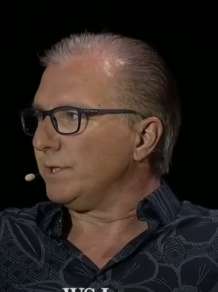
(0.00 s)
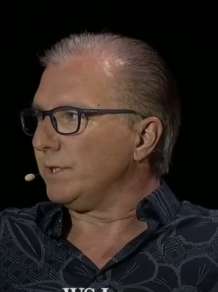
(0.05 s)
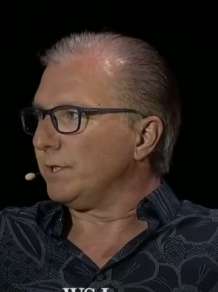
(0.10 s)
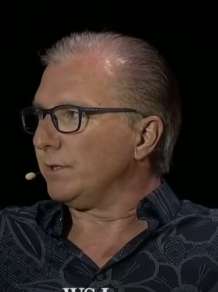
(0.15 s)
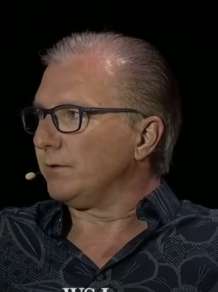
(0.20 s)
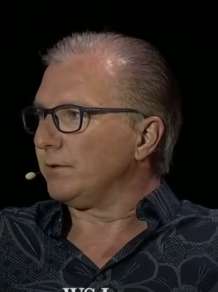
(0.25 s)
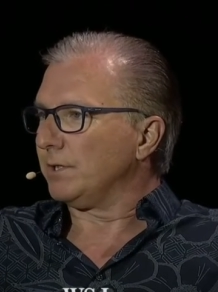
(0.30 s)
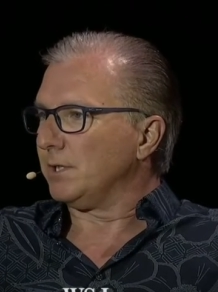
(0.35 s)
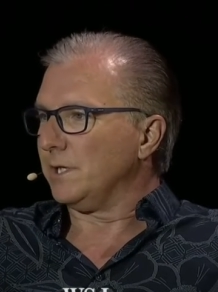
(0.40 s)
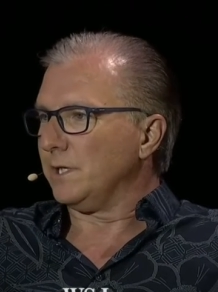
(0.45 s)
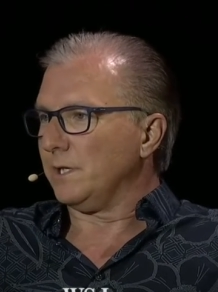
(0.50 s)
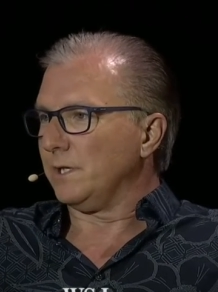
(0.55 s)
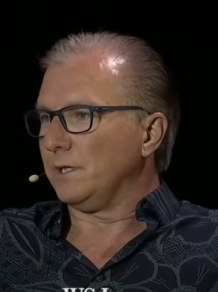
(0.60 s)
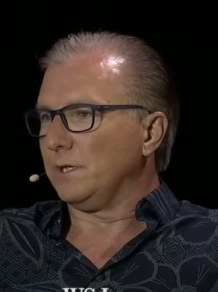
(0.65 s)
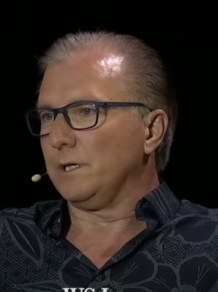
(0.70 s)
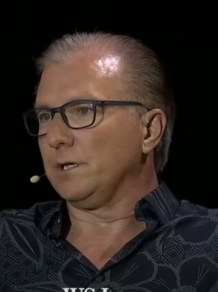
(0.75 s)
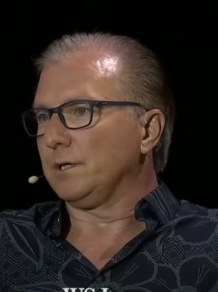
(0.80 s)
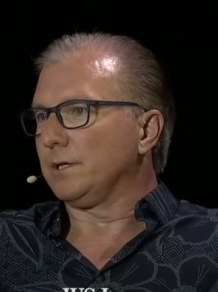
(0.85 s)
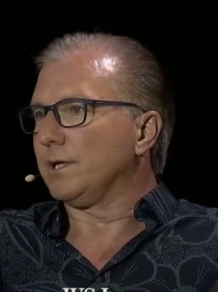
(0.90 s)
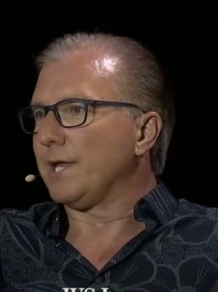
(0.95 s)

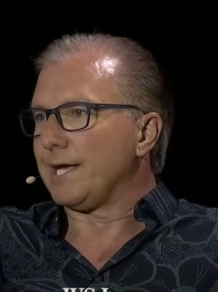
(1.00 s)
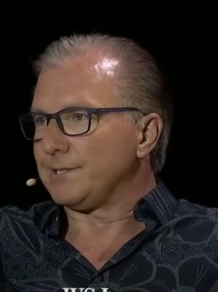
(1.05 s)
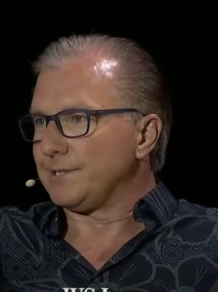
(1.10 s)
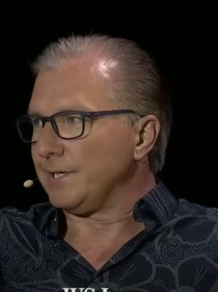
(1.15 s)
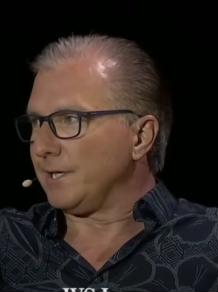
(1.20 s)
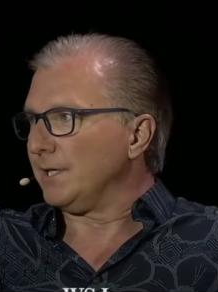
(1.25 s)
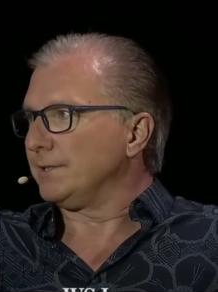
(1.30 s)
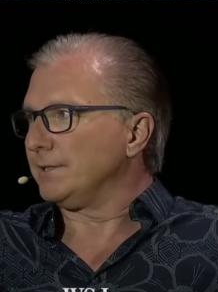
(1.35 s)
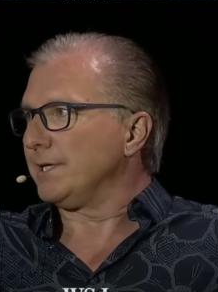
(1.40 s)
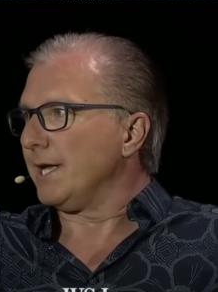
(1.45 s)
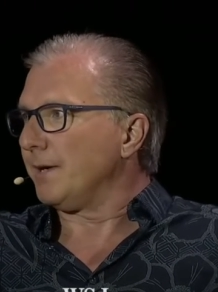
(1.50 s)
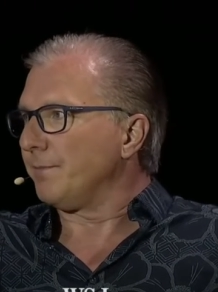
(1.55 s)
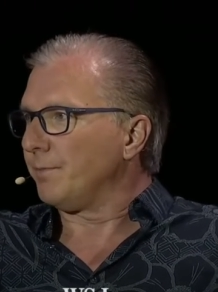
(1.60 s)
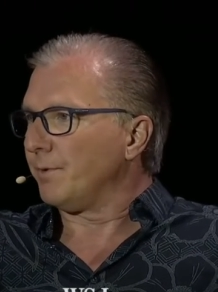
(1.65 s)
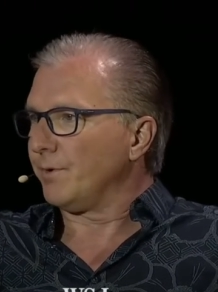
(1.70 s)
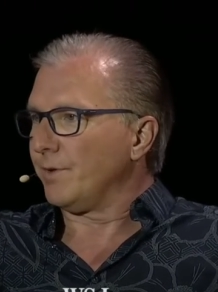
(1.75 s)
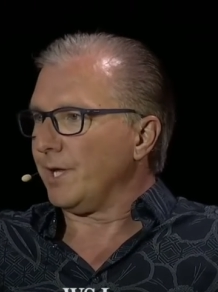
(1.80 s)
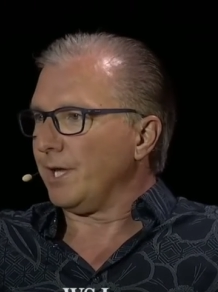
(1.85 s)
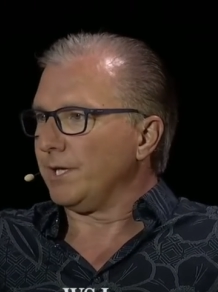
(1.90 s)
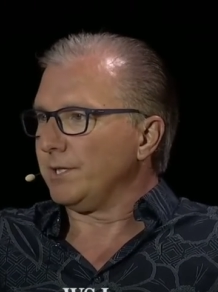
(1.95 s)
A classic
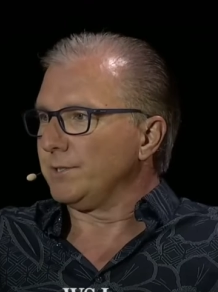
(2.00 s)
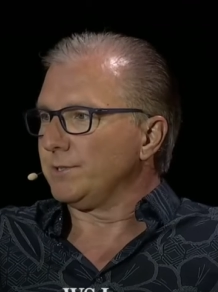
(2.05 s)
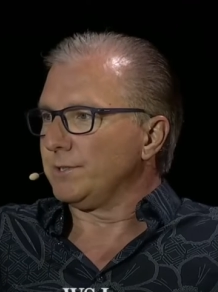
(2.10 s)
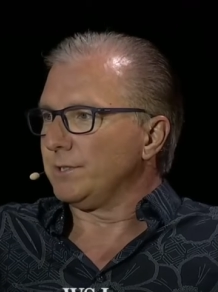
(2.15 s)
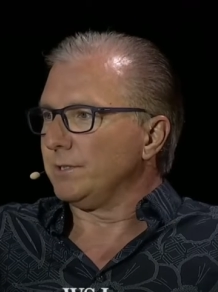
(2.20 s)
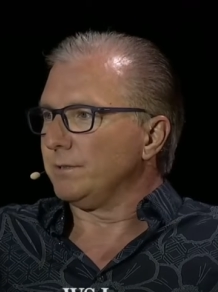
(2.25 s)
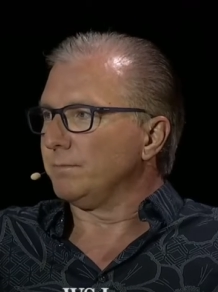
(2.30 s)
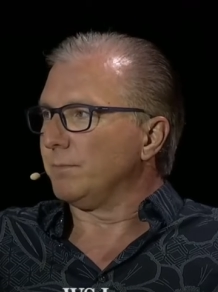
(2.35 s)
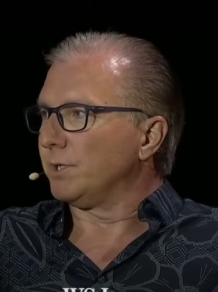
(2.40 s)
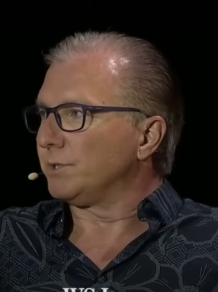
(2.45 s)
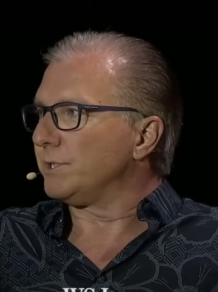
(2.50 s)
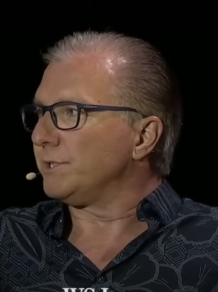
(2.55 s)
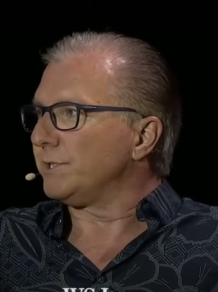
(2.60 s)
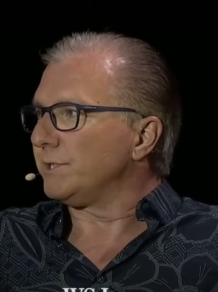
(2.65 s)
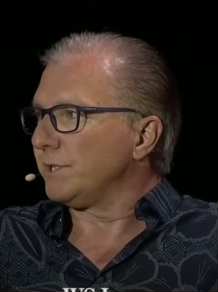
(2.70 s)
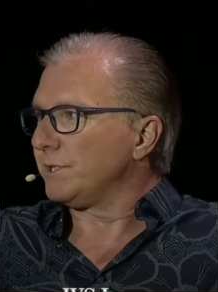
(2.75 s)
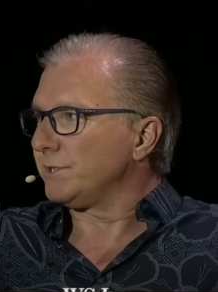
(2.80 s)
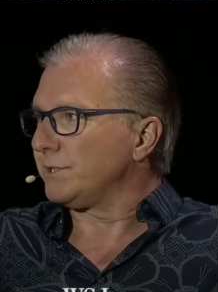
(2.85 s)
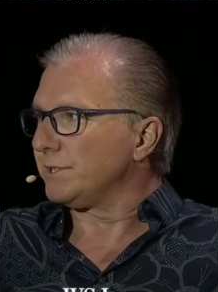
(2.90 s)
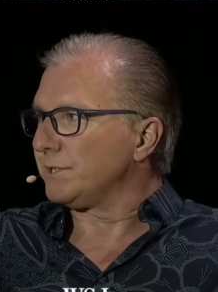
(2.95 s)
example of that is the
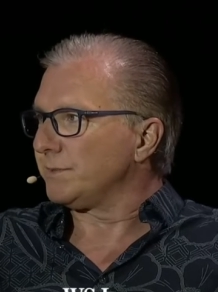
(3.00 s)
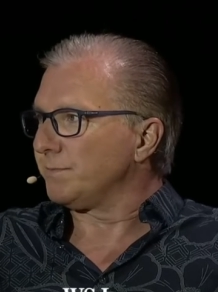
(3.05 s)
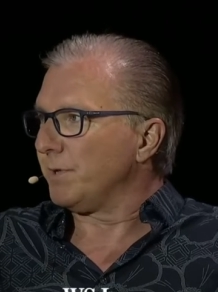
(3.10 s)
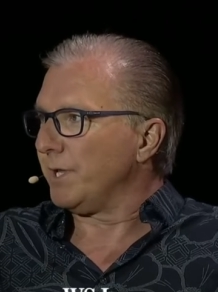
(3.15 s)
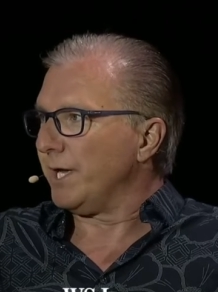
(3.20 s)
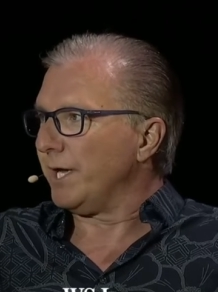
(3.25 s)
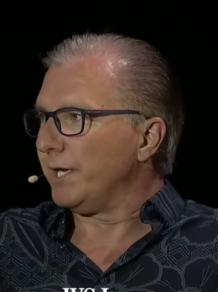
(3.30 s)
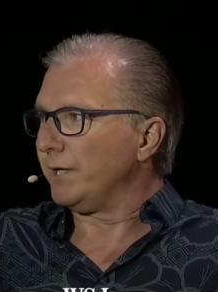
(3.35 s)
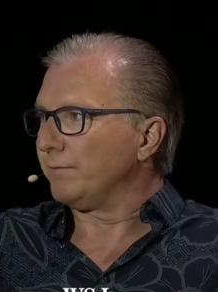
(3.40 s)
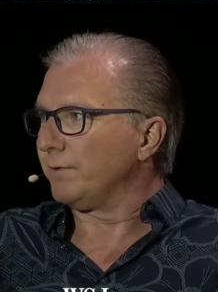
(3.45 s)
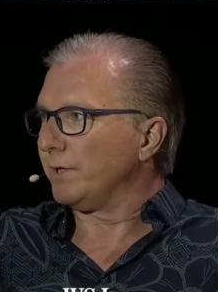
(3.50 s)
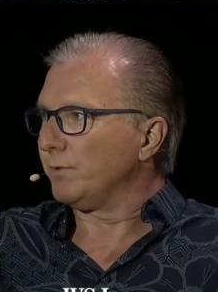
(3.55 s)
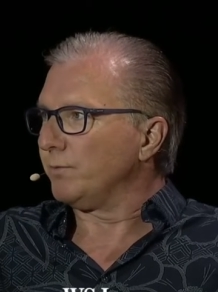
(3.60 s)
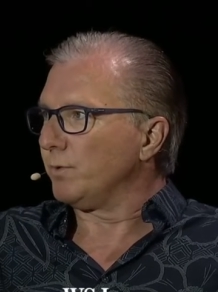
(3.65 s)
multi-touch display, right?